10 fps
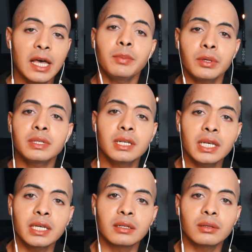help those in
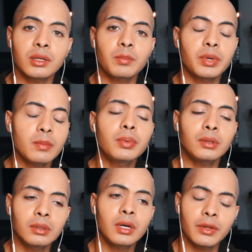need, you know,
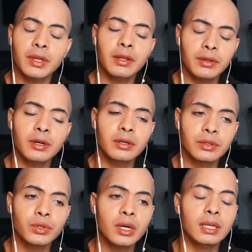people are out there
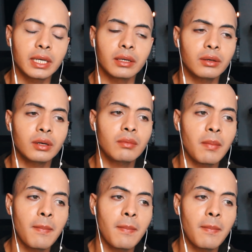struggling, you know?